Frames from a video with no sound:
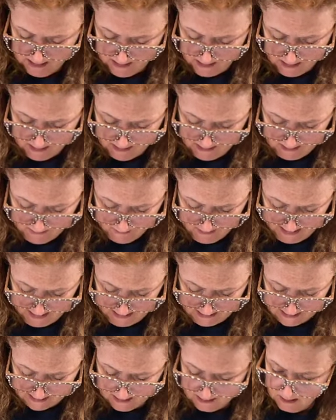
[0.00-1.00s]
in
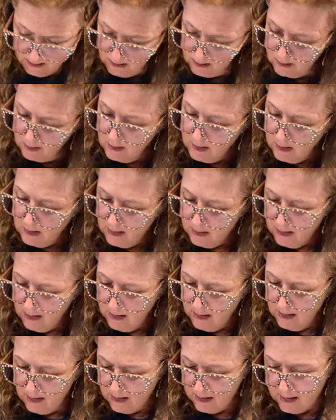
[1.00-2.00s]
Mass here.
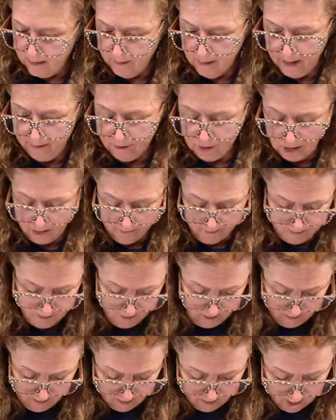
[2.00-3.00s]
I've traveled
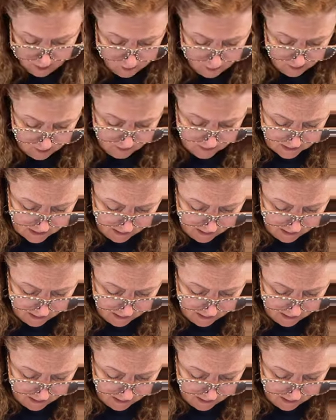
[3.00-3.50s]
around the country